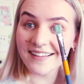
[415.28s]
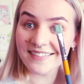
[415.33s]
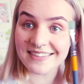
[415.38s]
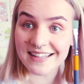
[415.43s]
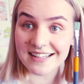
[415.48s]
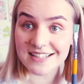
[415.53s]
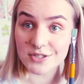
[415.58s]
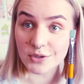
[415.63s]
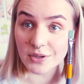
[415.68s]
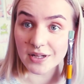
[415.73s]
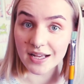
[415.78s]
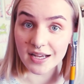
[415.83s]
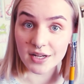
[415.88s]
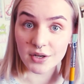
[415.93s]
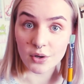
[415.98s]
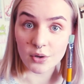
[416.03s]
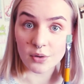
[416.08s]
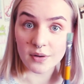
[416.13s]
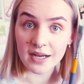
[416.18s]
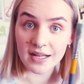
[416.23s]
That's all I
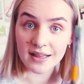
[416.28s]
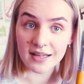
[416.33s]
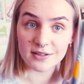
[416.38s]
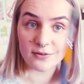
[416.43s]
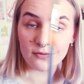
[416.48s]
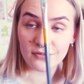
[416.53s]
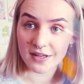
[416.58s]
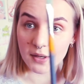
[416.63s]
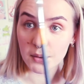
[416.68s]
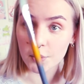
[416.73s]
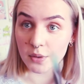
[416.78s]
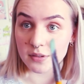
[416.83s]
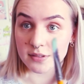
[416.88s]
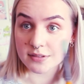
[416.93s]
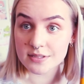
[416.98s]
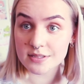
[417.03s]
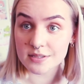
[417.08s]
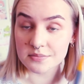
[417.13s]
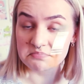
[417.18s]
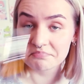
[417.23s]
know. I like the flat
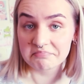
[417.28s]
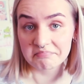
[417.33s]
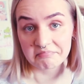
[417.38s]
ones.